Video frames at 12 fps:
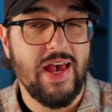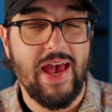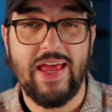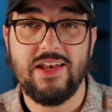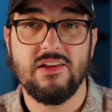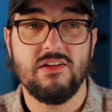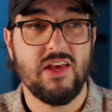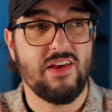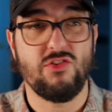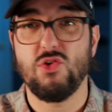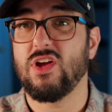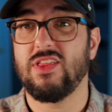And
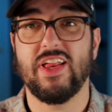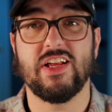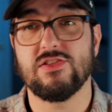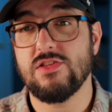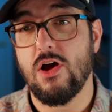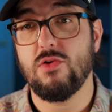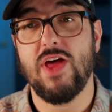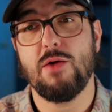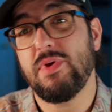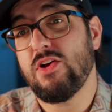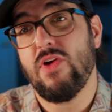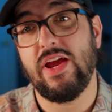if you could let us know, that
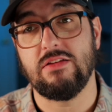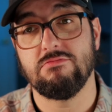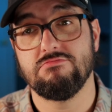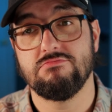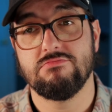would be great.